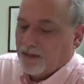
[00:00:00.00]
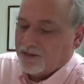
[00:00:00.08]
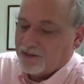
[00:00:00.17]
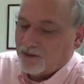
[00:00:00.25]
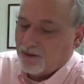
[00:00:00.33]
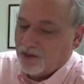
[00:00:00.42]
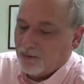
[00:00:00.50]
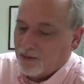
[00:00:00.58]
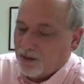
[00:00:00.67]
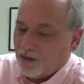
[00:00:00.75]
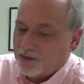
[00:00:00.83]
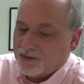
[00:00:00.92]
And so here
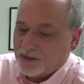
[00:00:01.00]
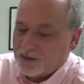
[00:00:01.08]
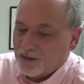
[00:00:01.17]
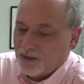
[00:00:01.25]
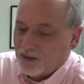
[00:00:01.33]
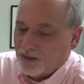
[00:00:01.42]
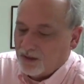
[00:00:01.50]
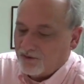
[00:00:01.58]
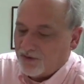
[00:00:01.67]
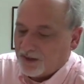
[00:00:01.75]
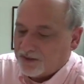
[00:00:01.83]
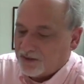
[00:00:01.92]
we go. It's just
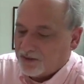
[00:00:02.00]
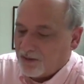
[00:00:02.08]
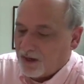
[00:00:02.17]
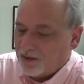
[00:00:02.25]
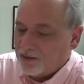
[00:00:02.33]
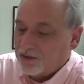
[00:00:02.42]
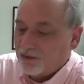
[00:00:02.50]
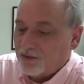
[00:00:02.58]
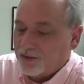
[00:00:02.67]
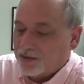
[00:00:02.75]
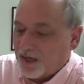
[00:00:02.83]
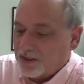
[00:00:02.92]
if x is greater than 2,
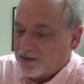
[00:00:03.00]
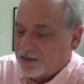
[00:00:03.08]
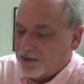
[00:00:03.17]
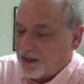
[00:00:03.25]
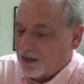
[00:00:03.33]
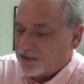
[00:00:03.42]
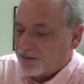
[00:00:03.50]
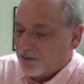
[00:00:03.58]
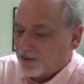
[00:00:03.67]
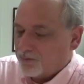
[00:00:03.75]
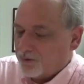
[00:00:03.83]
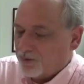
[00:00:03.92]
in this case it's yes,
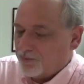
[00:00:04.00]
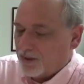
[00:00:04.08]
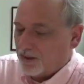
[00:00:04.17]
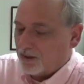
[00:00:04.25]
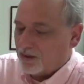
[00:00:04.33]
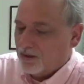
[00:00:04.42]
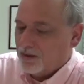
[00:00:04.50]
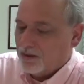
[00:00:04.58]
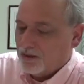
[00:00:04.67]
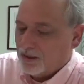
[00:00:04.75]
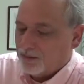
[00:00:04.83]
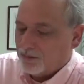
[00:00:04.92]
we're going to print bigger,
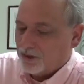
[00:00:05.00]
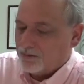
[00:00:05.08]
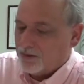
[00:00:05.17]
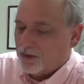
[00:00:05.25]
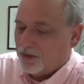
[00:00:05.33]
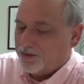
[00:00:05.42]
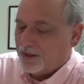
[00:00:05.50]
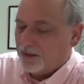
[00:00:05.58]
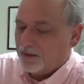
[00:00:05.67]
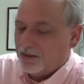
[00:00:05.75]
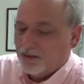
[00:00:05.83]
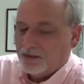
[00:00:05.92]
and then we're going to be all
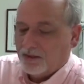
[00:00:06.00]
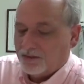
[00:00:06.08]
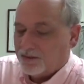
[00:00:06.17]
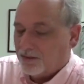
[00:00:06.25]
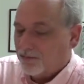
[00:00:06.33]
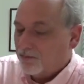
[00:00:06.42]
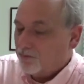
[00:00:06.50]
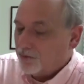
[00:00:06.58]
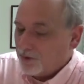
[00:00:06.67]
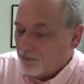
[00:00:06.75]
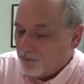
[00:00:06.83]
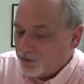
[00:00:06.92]
done. And so
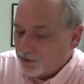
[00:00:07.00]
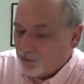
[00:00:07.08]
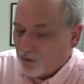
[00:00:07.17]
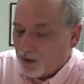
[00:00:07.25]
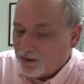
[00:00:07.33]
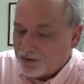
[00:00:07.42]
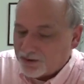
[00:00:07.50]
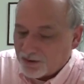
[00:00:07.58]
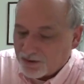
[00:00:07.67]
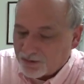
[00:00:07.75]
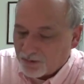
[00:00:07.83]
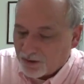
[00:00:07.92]
we do 1, and
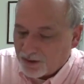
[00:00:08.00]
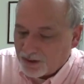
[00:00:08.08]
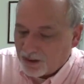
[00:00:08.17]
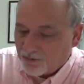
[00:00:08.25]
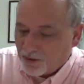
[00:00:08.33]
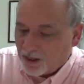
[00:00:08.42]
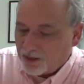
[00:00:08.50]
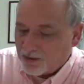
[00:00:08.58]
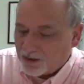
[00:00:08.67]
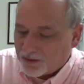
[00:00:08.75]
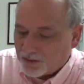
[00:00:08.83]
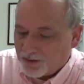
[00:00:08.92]
so this one did run,
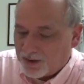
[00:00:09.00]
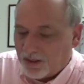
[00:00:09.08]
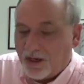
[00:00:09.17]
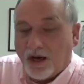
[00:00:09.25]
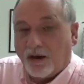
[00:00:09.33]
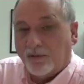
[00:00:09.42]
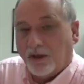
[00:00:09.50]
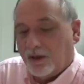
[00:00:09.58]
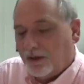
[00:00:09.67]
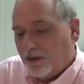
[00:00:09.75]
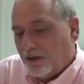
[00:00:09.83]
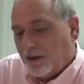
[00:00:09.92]
and this one did not run.